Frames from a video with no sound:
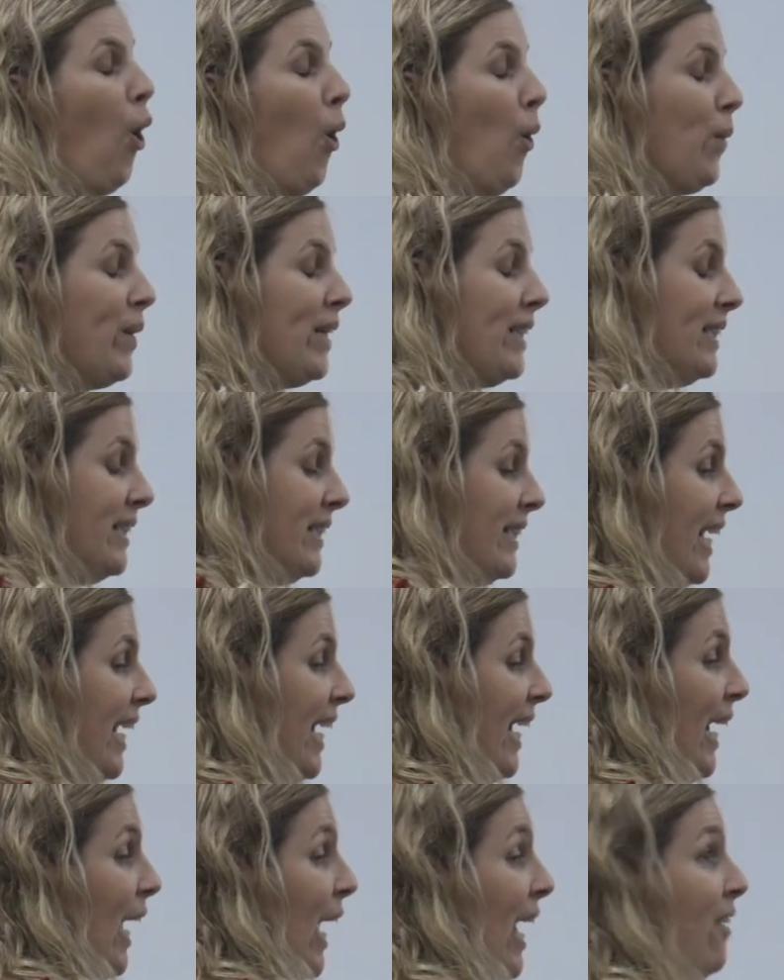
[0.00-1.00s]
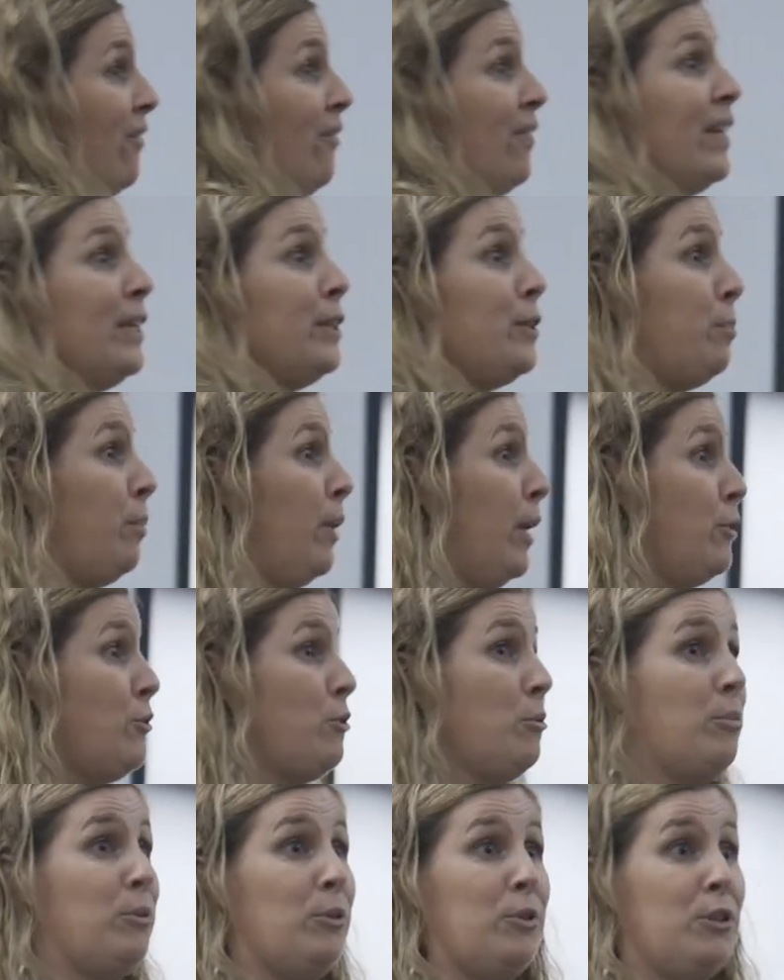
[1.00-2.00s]
always say if it is
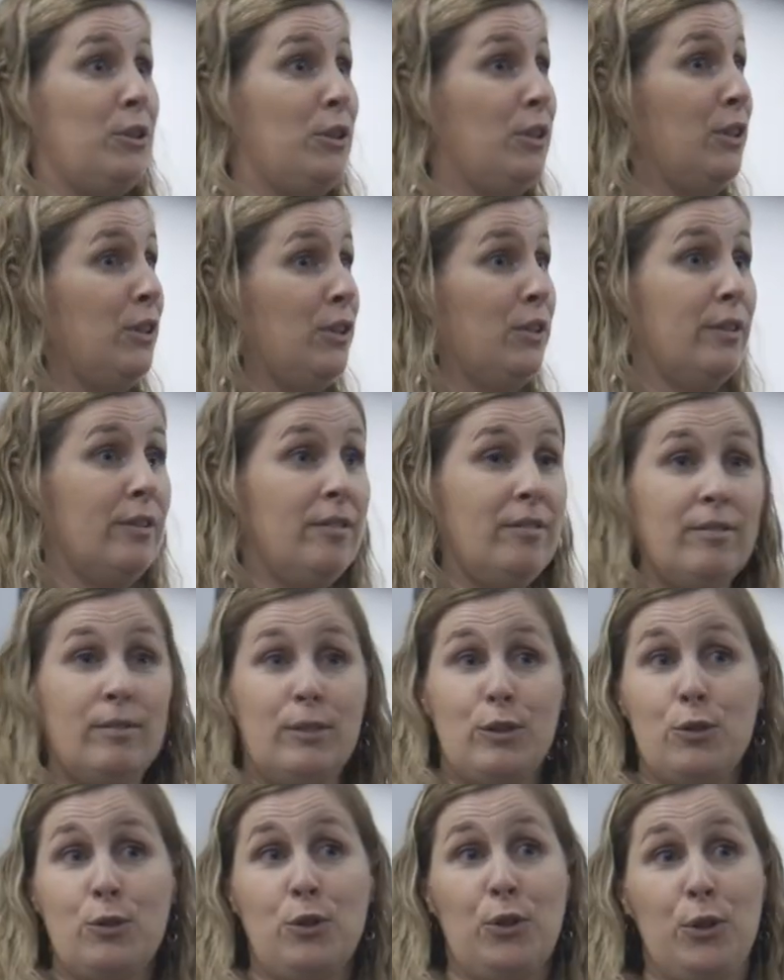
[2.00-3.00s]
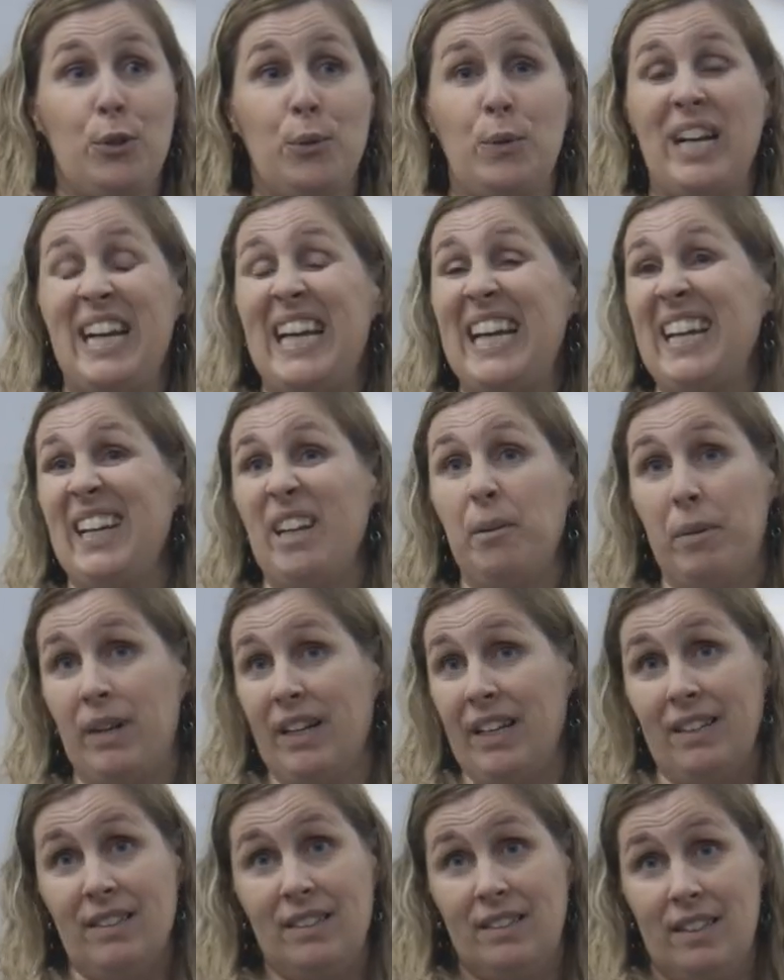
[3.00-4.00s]
pleasurable to you, screw what
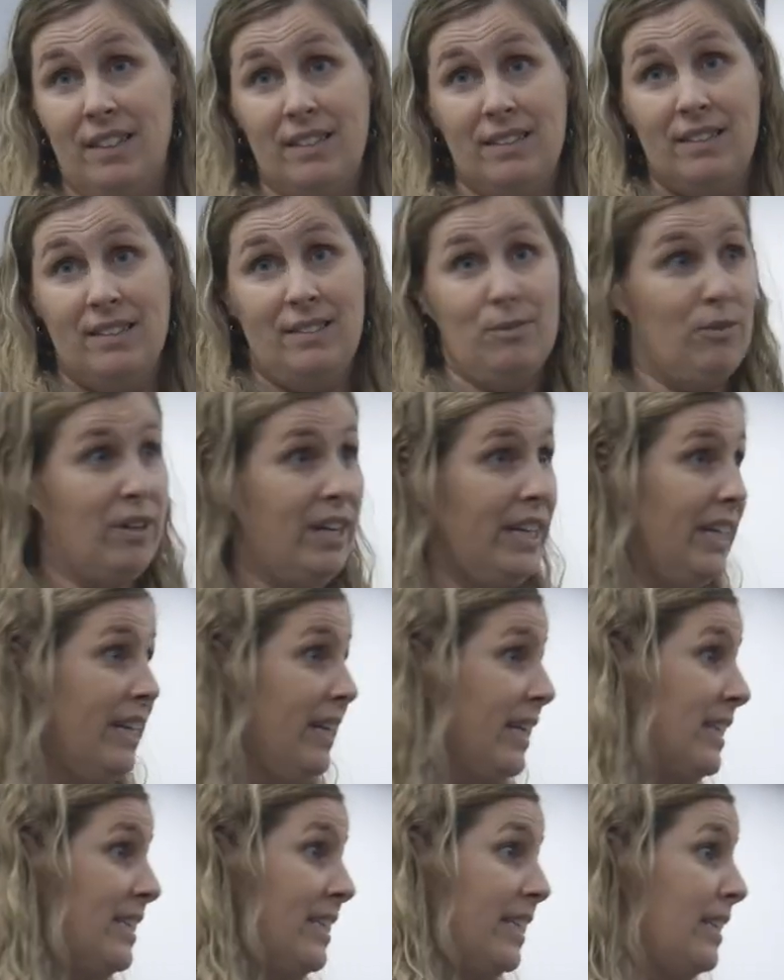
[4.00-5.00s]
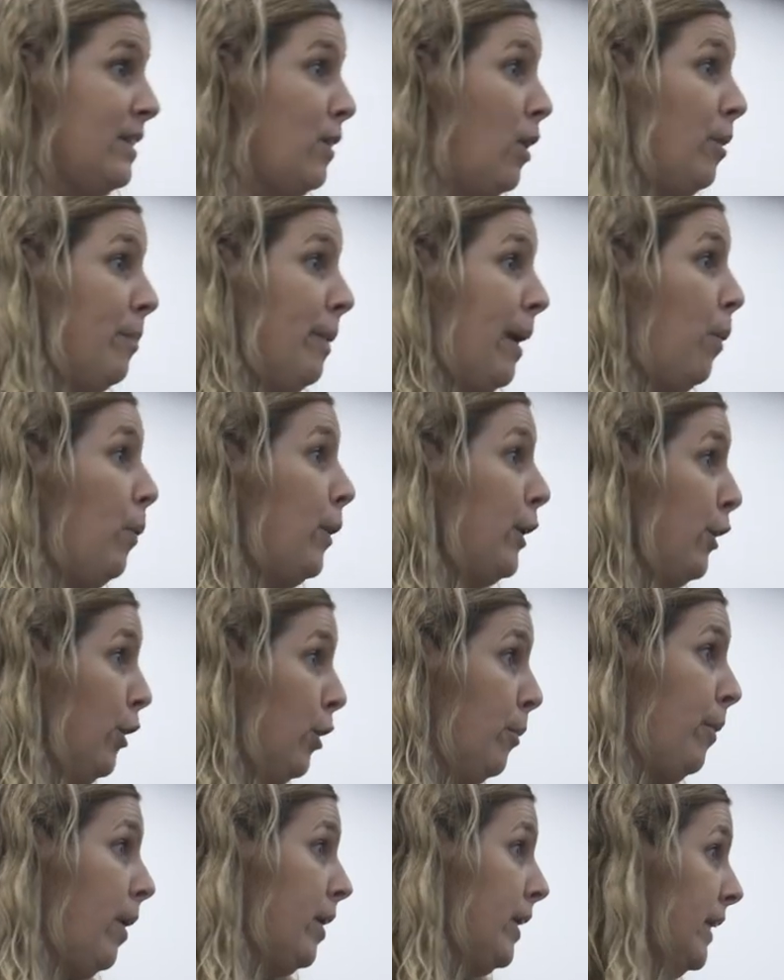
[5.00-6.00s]
anybody else says, right? Because it is all about what
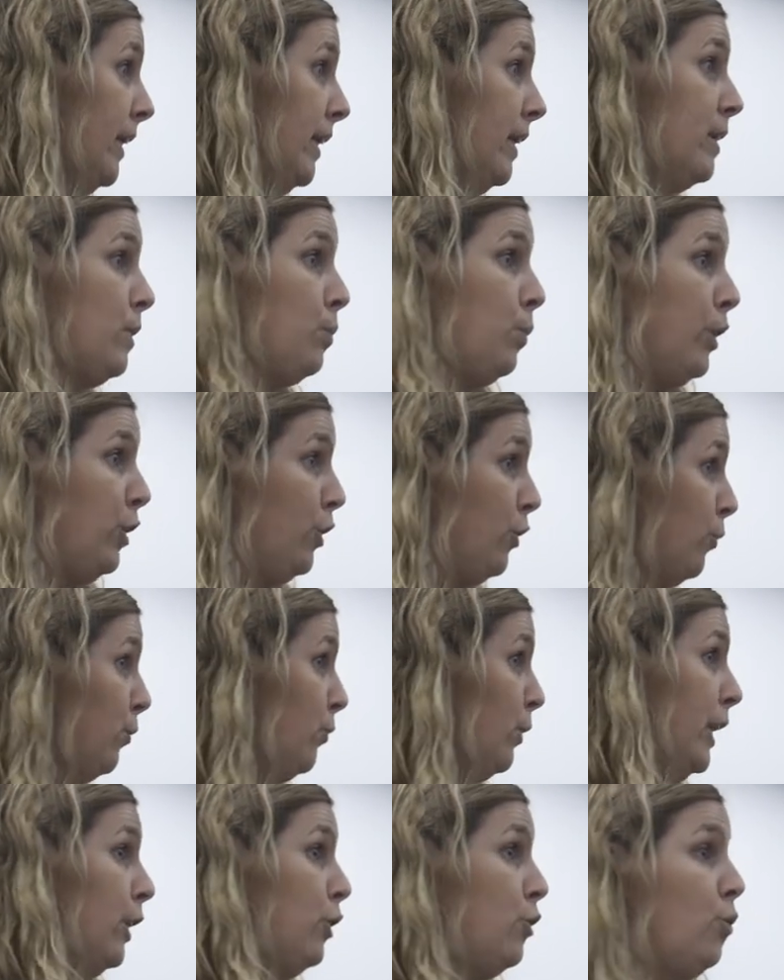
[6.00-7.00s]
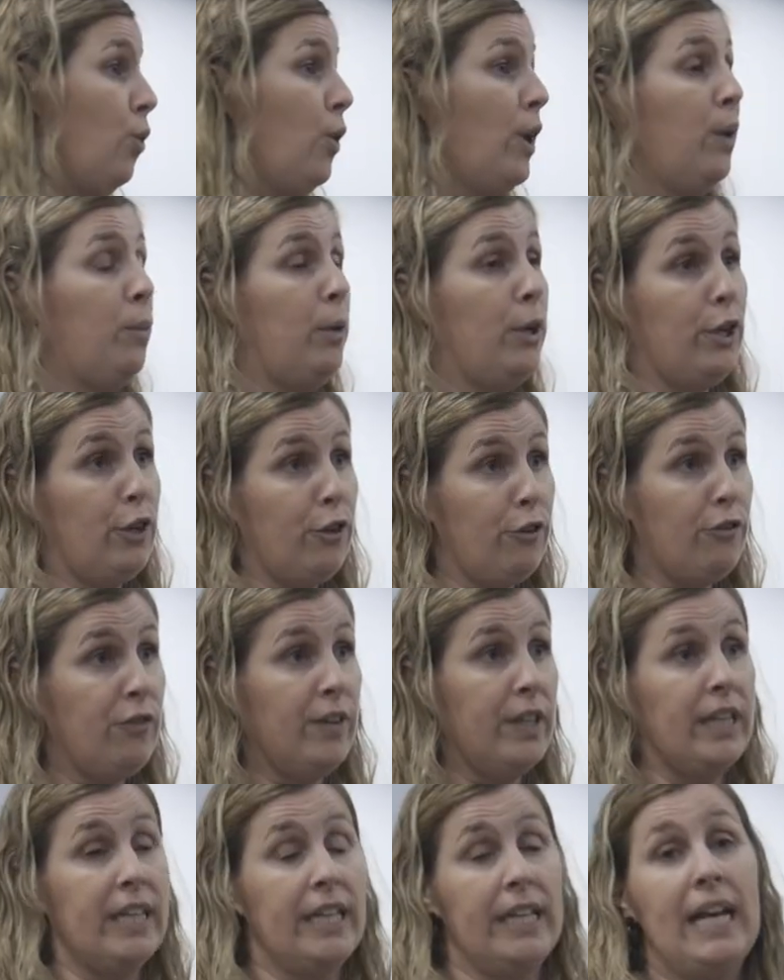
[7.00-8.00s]
your body is, what you enjoy, what you're
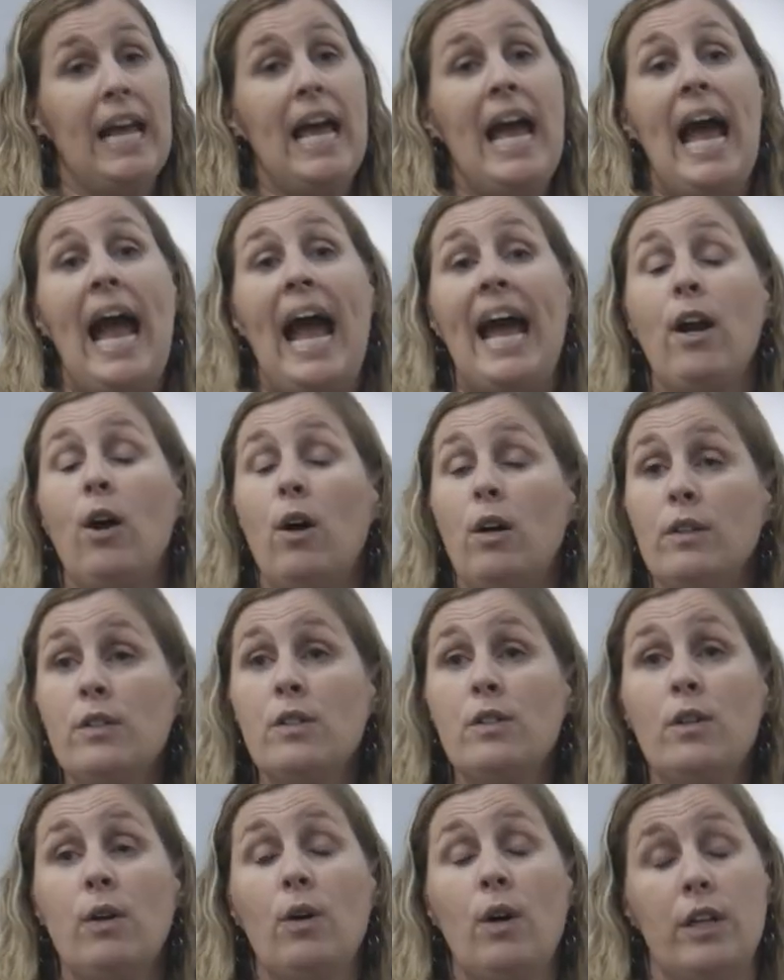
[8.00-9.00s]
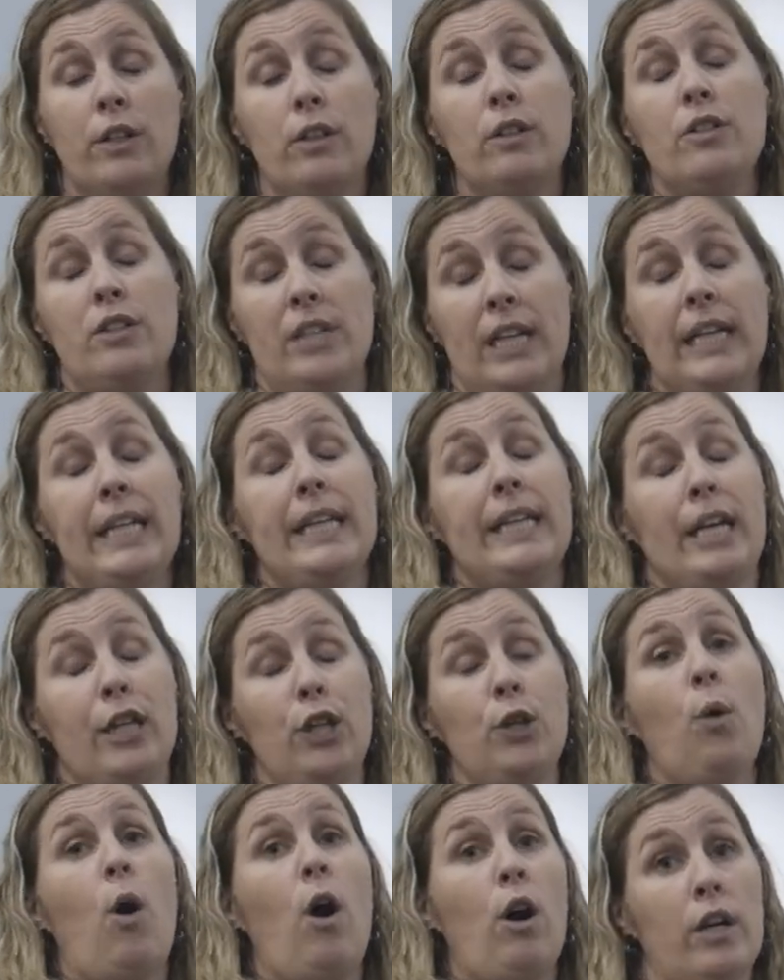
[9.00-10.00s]
feeling, and also understanding that
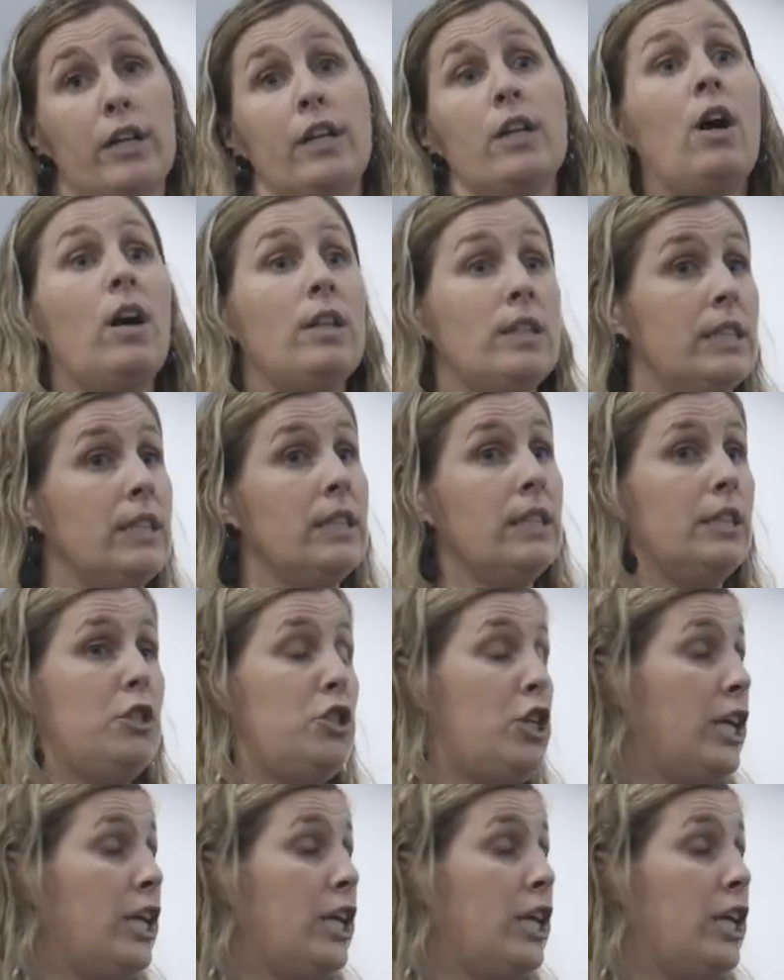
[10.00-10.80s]
you are going to constantly